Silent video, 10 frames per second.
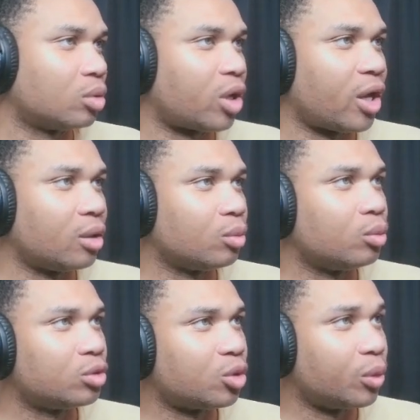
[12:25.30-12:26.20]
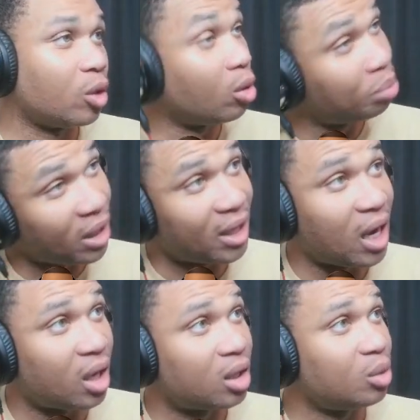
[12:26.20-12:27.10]
Okay. So we're going to play
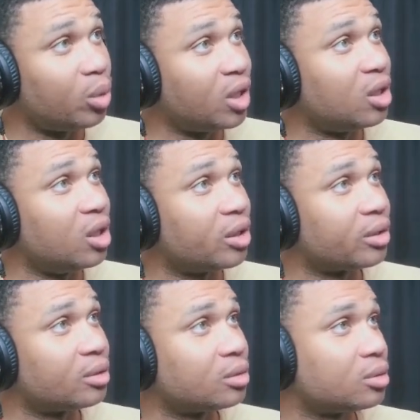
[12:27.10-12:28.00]
Colleen Wing here.